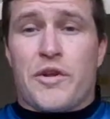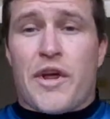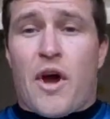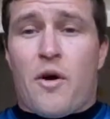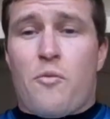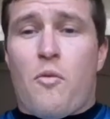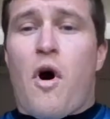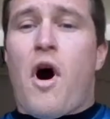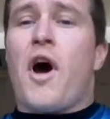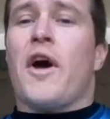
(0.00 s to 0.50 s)

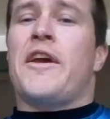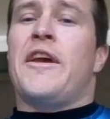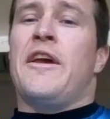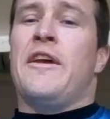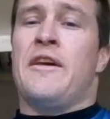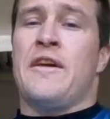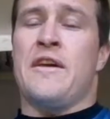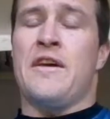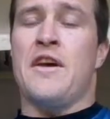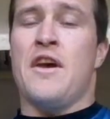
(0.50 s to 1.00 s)
down walk
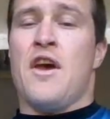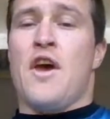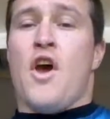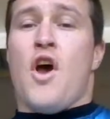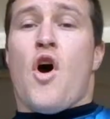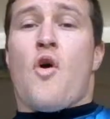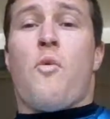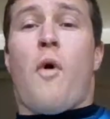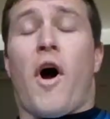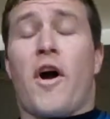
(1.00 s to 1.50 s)

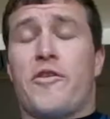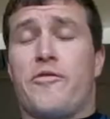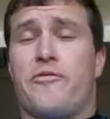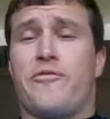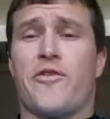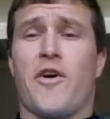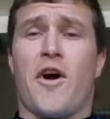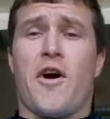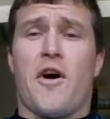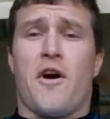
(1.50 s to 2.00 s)

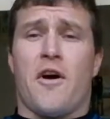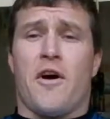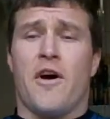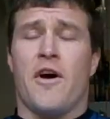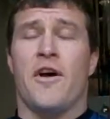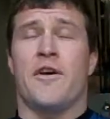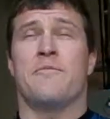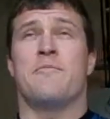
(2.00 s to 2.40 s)
from